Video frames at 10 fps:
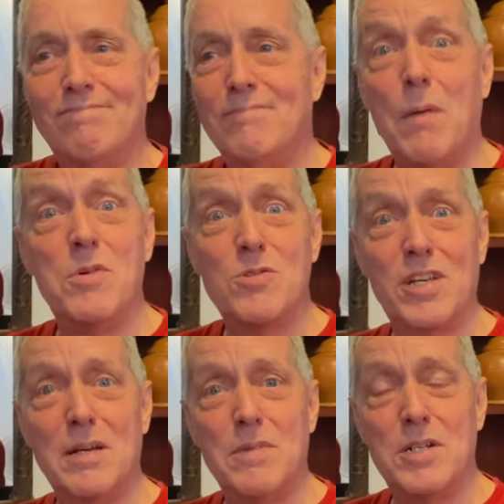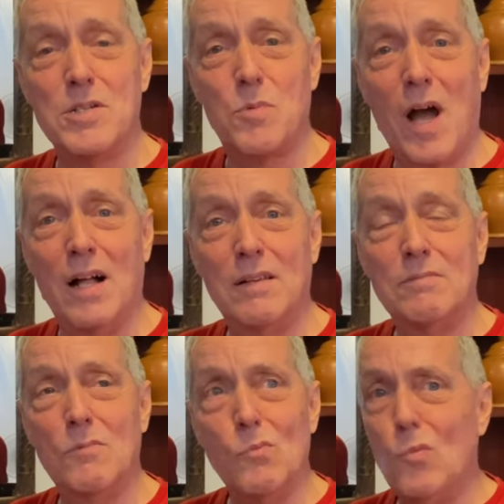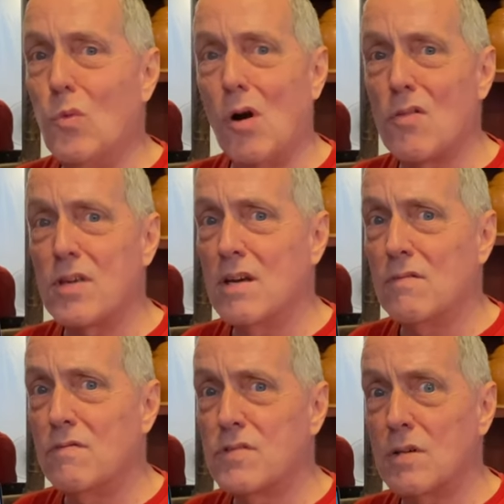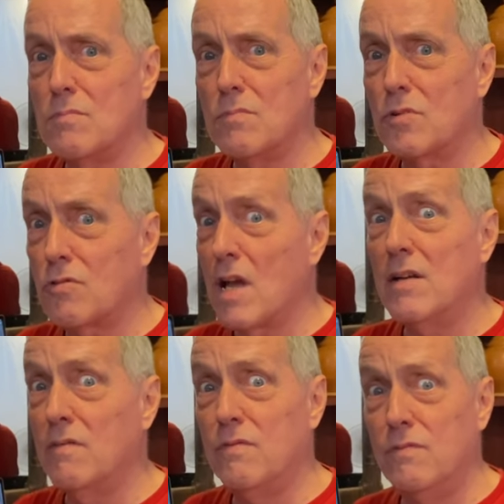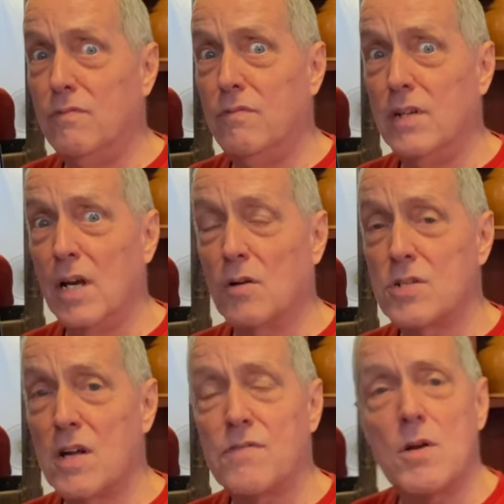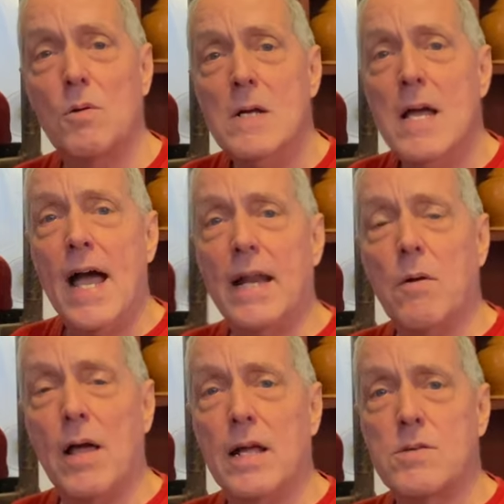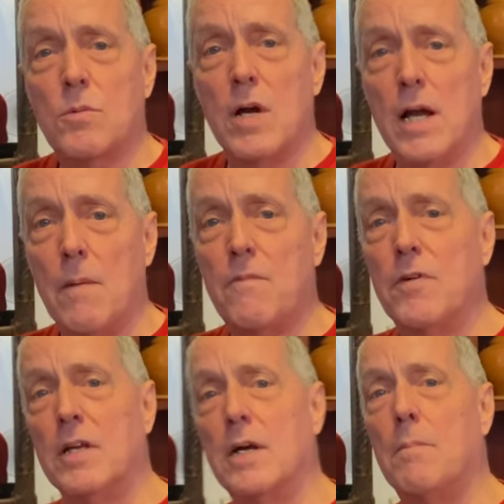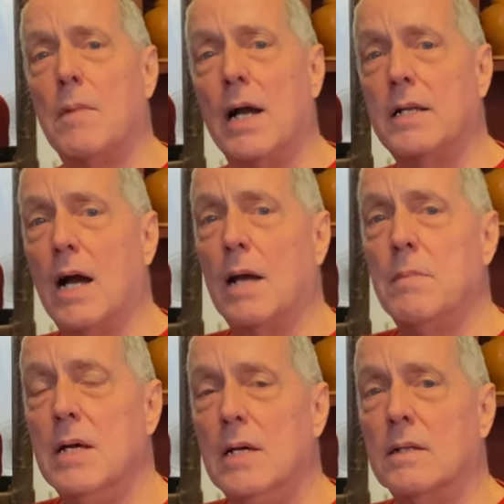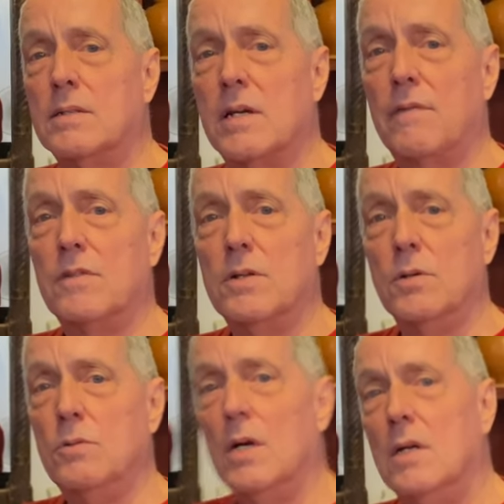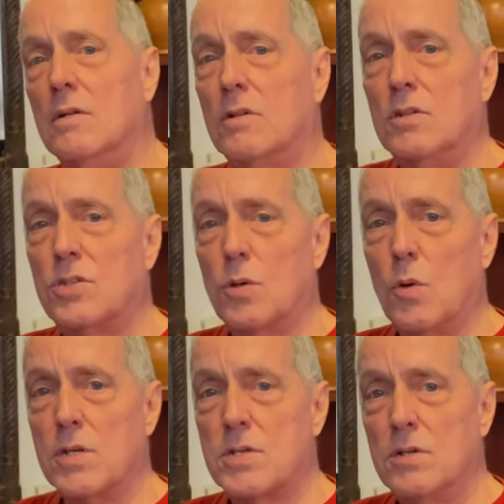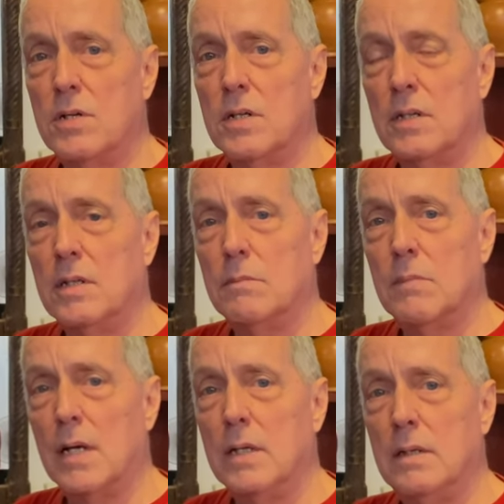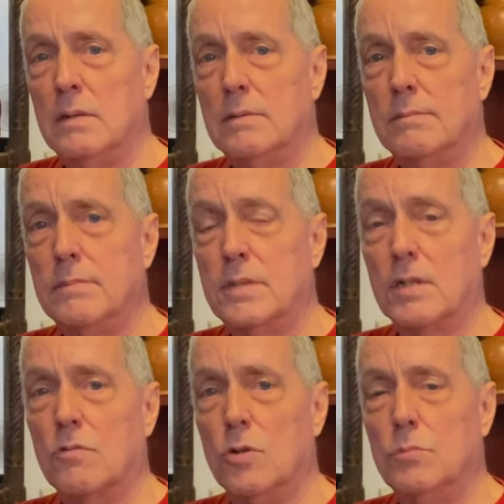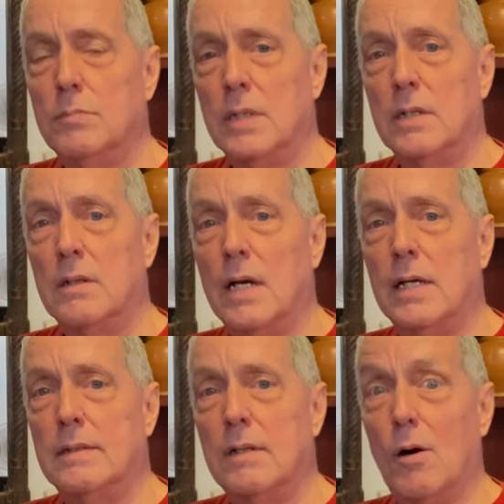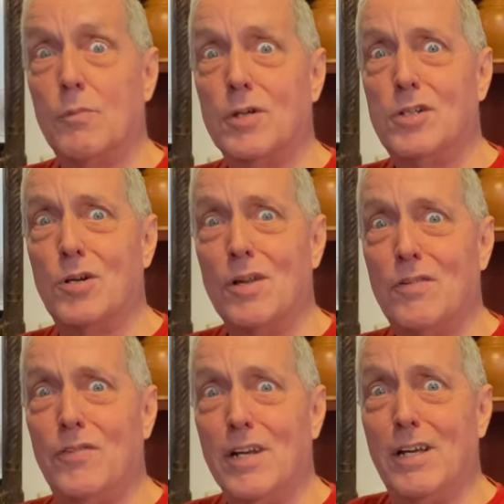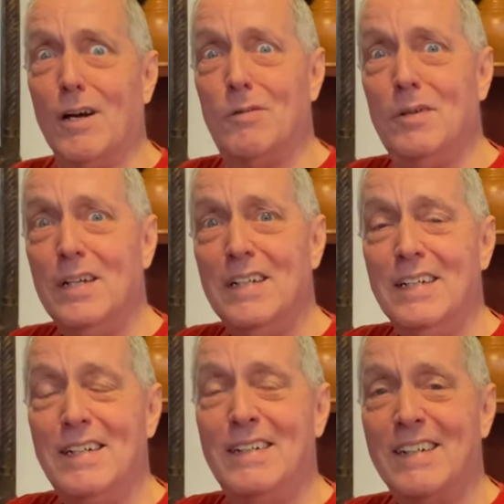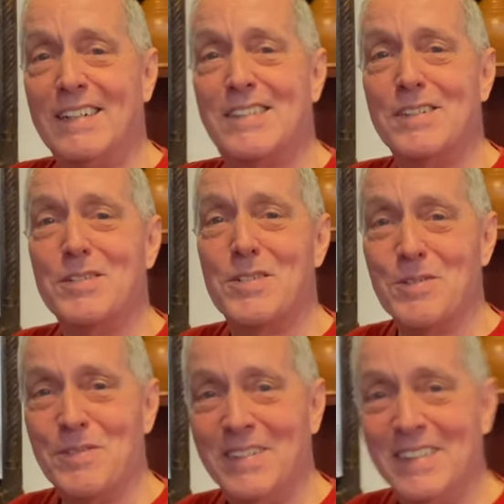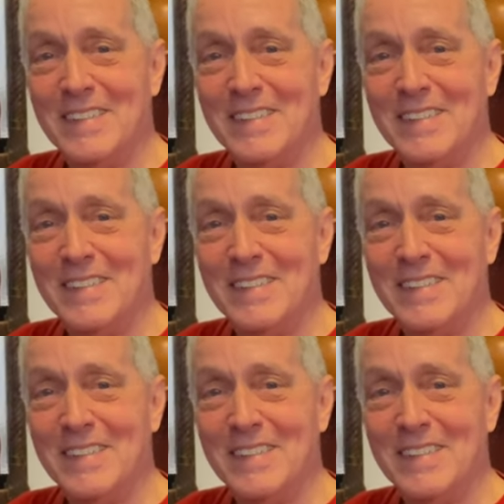amusing image as well, worthy of some creative video stuff. So, anyway, that's the way I'm filling up my time this afternoon, sequestered in my sick room here, and I hope you enjoyed the video. I'll see you soon.